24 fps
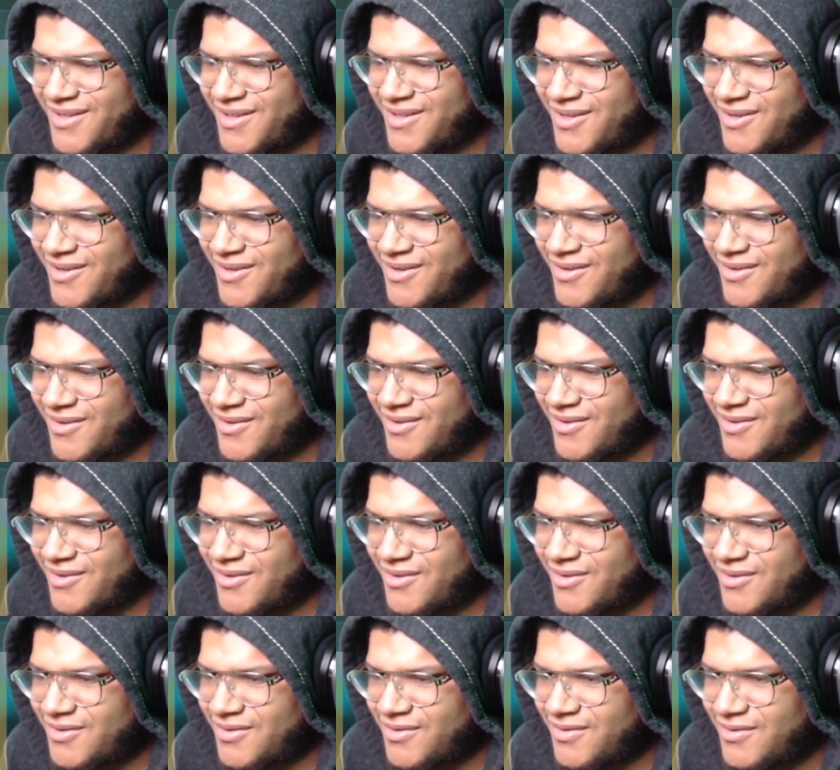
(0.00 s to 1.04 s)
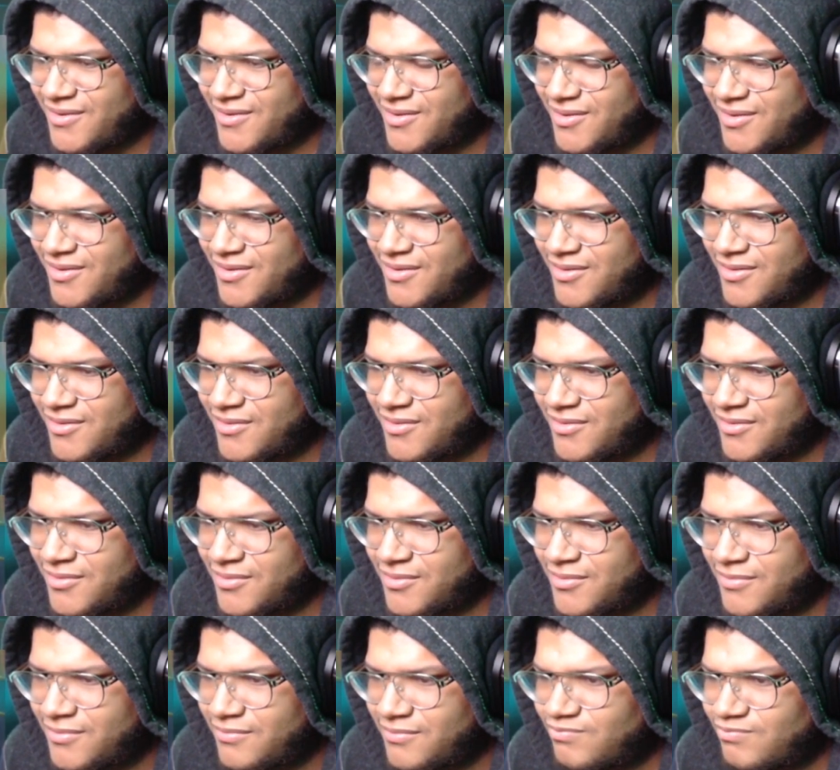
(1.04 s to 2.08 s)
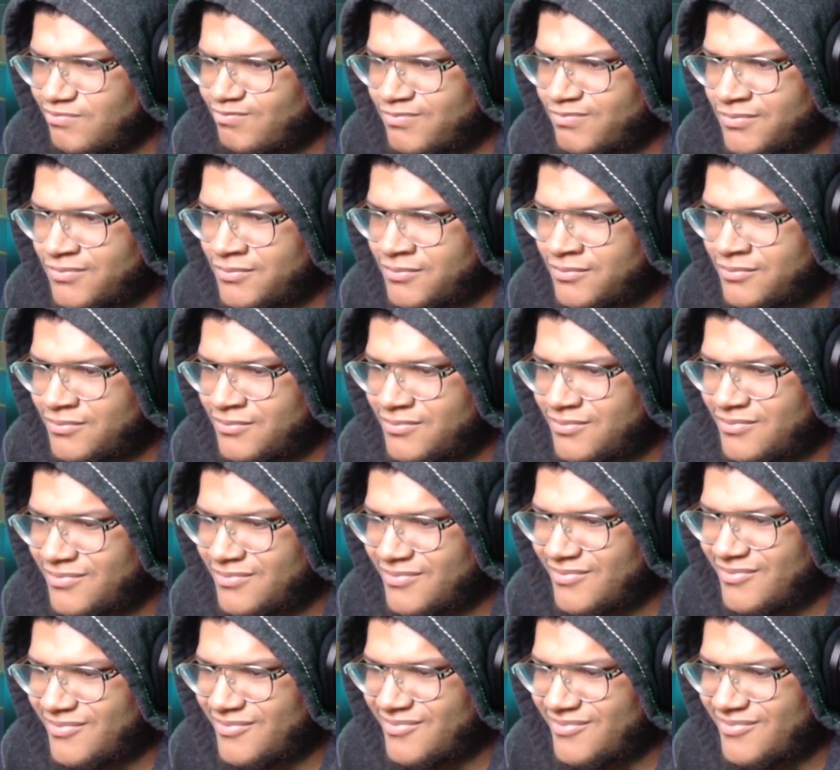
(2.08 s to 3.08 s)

(silence)